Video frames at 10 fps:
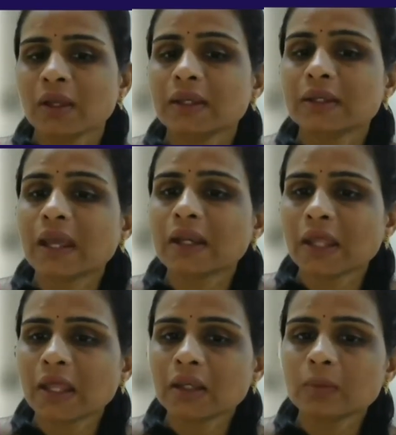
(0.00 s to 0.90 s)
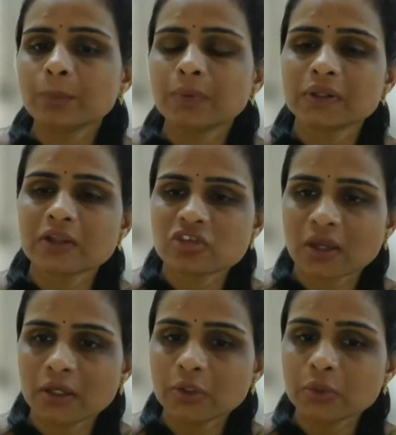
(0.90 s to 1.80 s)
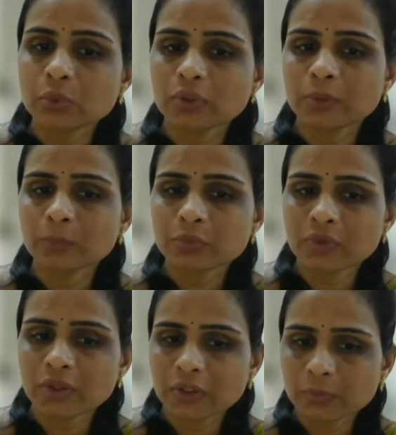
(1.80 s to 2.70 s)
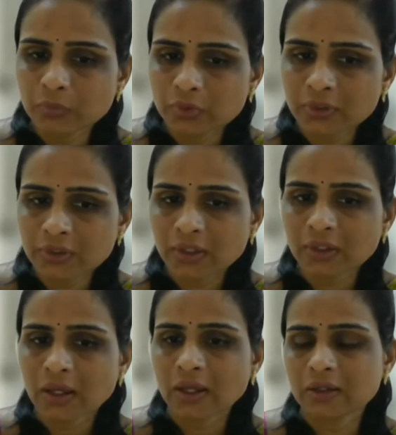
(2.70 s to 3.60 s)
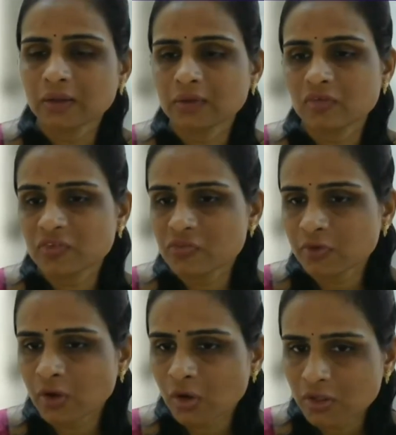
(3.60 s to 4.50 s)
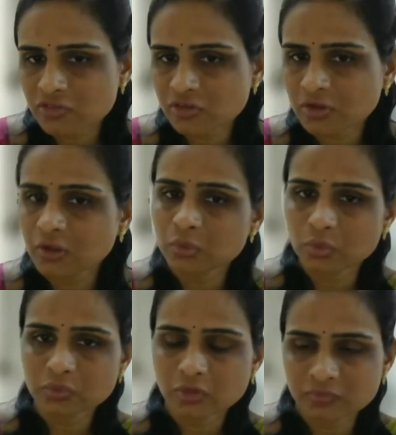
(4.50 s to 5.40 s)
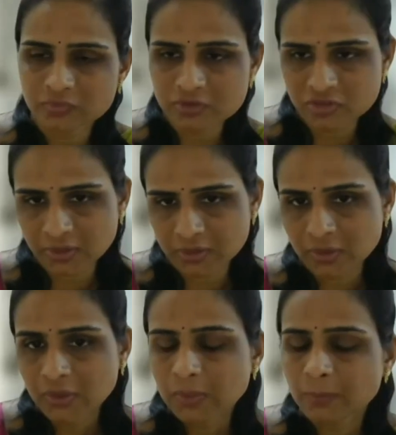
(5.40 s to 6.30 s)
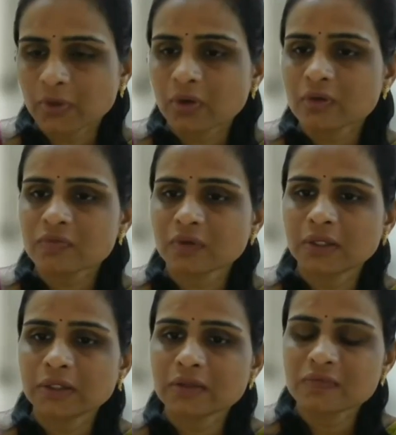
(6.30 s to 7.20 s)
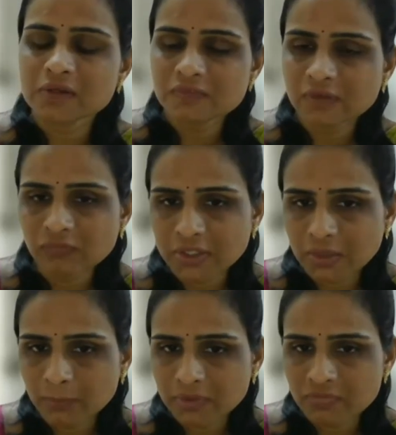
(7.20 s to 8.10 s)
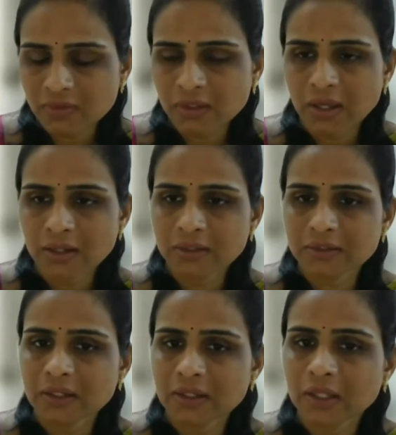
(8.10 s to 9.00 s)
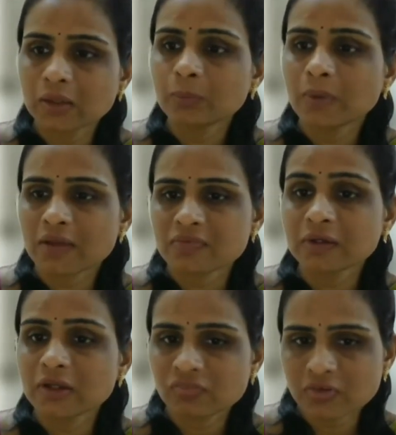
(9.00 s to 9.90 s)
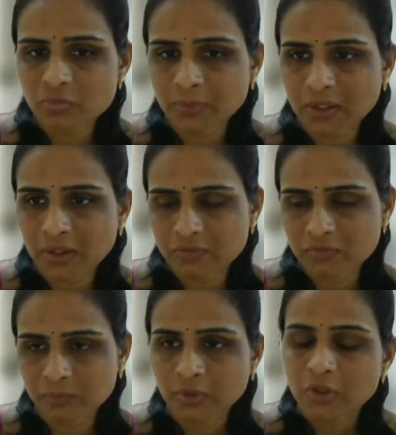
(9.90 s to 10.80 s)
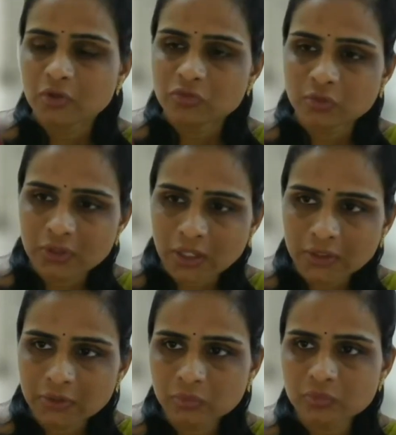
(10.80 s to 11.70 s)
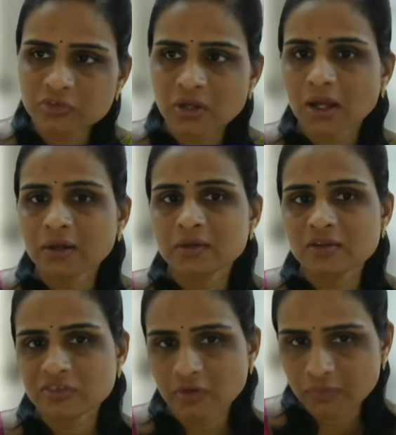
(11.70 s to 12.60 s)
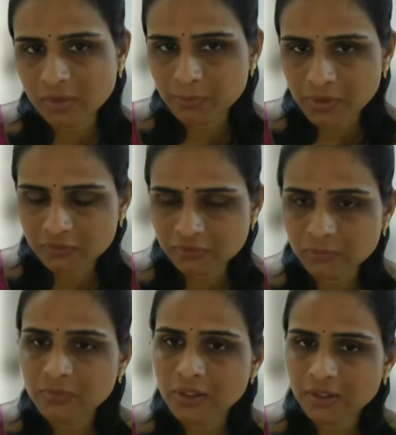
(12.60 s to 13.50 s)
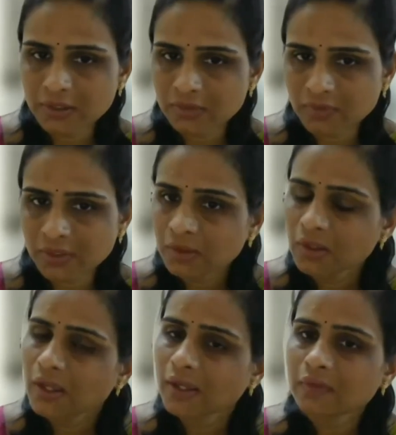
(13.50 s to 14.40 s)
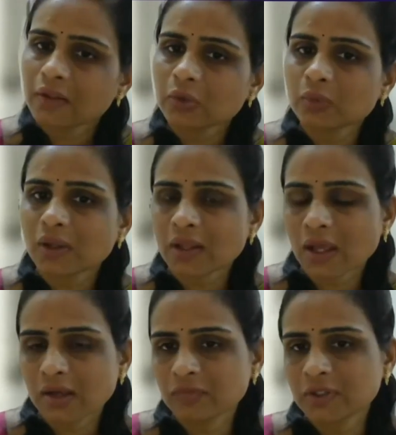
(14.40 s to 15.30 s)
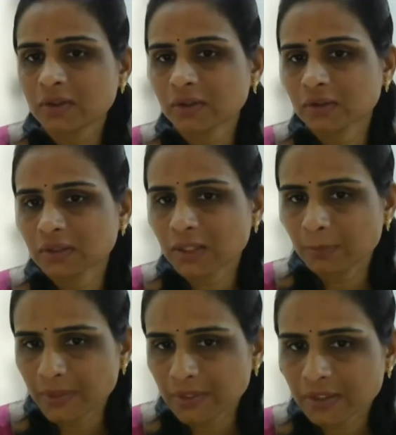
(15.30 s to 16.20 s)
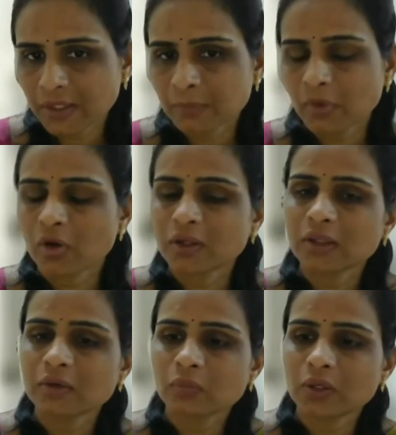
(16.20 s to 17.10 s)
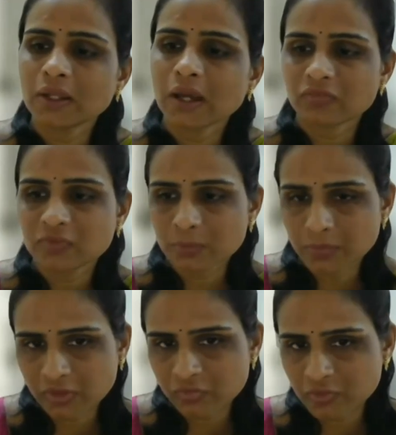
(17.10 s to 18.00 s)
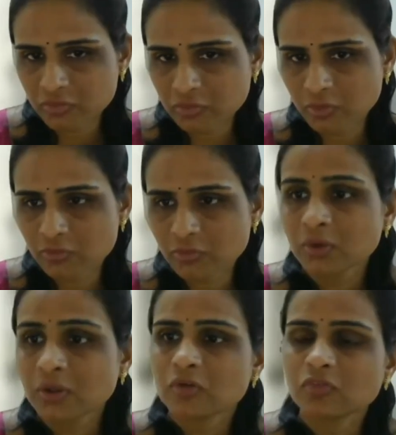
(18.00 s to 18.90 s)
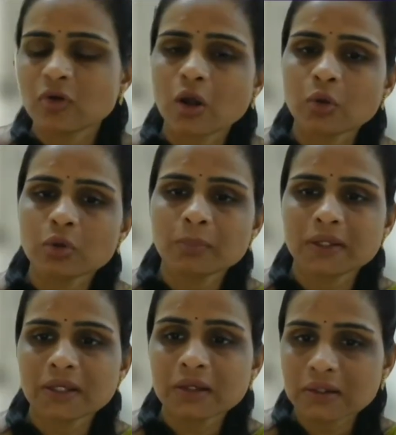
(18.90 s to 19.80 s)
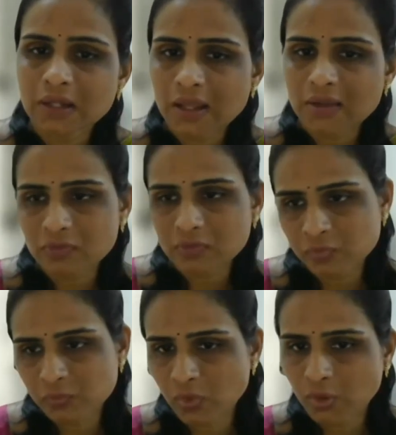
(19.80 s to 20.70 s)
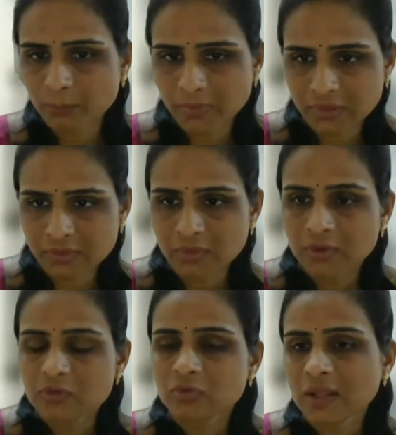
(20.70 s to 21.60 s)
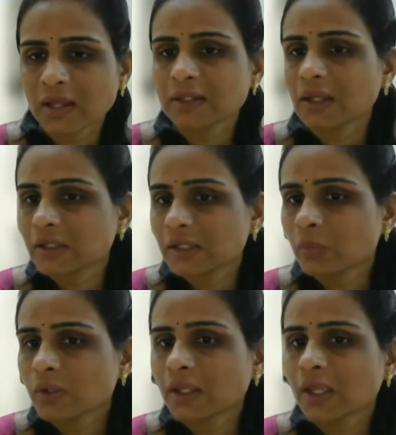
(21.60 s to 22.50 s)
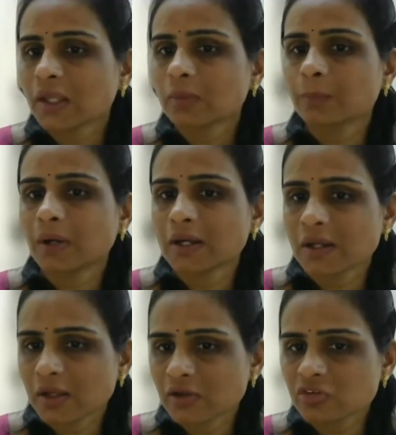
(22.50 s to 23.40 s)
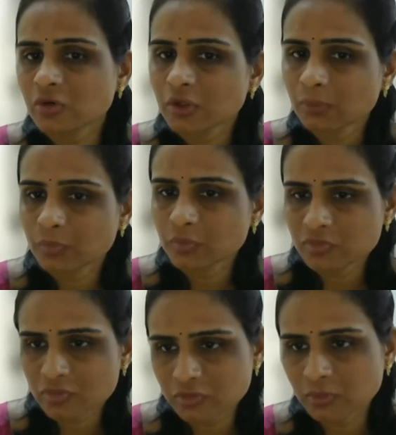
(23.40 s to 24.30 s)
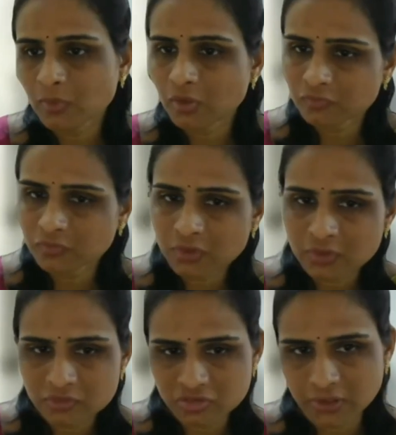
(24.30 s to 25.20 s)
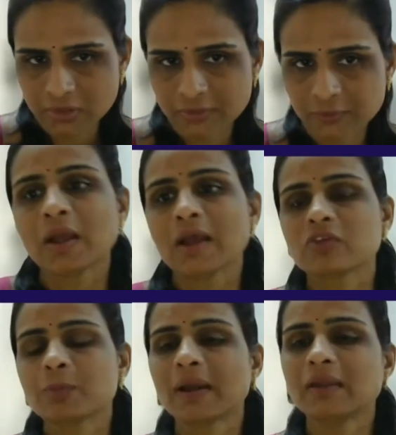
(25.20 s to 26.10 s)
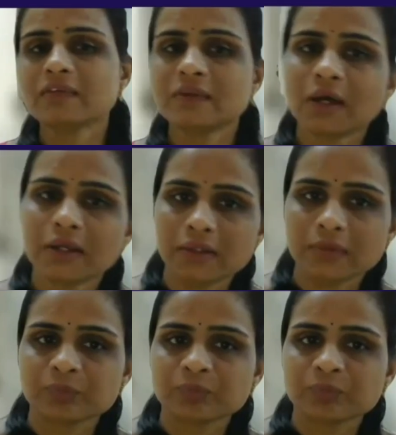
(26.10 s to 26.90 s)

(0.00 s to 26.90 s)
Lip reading: It can help the child to improve the immunity and the physiological growth of the child, because it is rich in vitamin C and it can help as a defense mechanism. So try to start this Chyawanprash right away. Either you can have it at bedtime or equally after breakfast also, followed by a glass of warm milk. So that can equally help and nourish your immune system of your child. Spiced honey.